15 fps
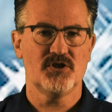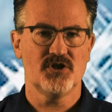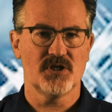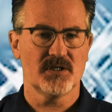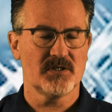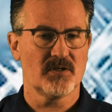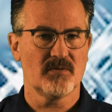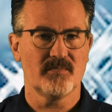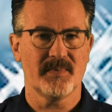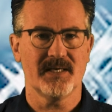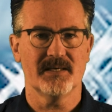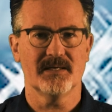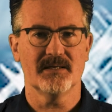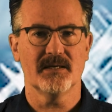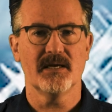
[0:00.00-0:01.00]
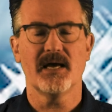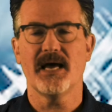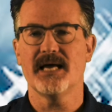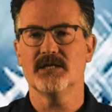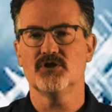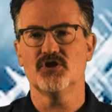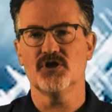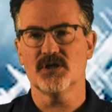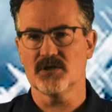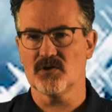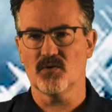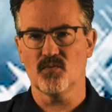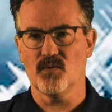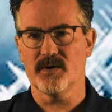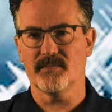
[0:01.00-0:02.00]
gentle men and
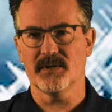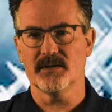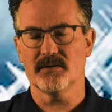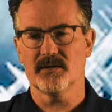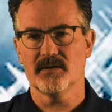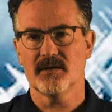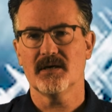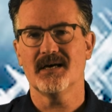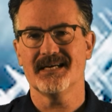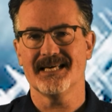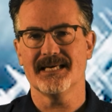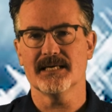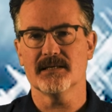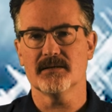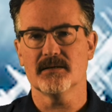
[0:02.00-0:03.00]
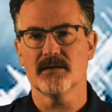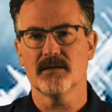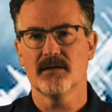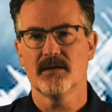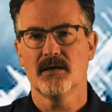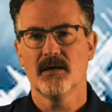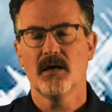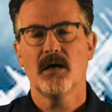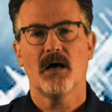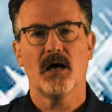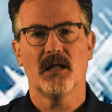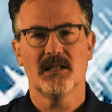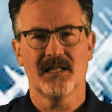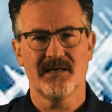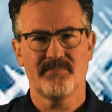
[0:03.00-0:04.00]
gentle women again.
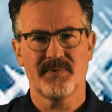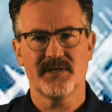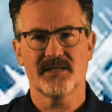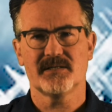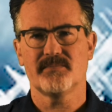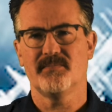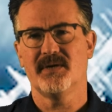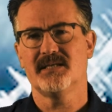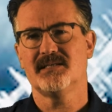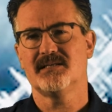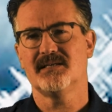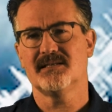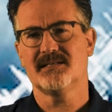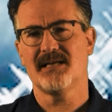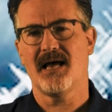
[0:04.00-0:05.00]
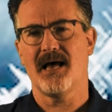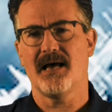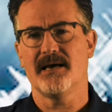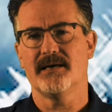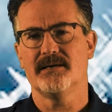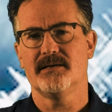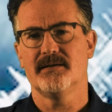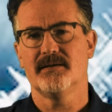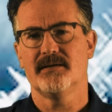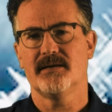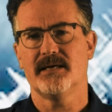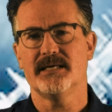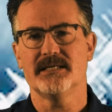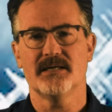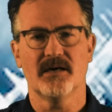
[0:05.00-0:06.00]
Alypius must decide,
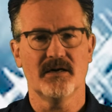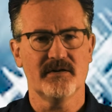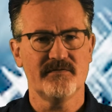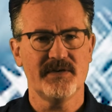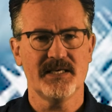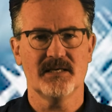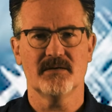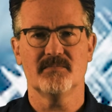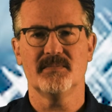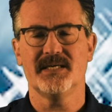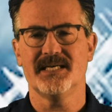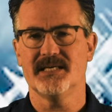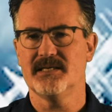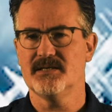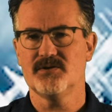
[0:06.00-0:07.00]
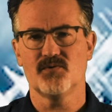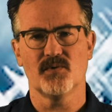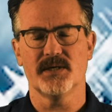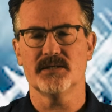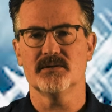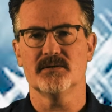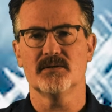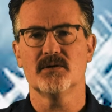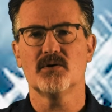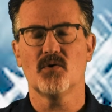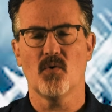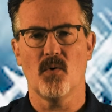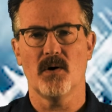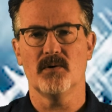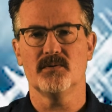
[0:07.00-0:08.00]
and of him it is written,
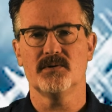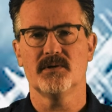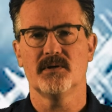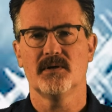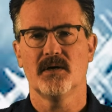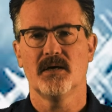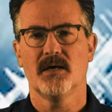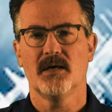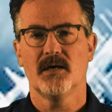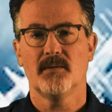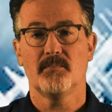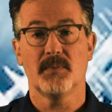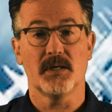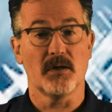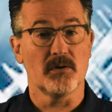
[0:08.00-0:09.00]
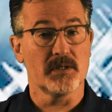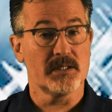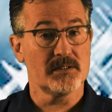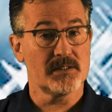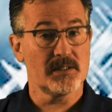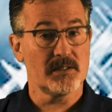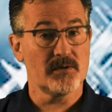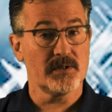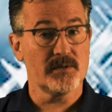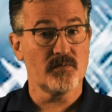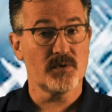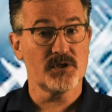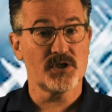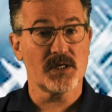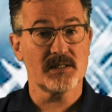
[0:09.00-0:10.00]
quote, "But on considering
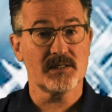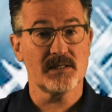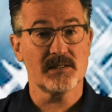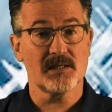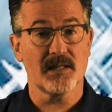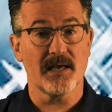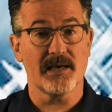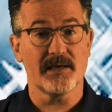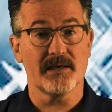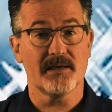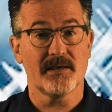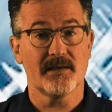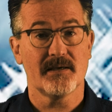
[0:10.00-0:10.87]
where justice lay,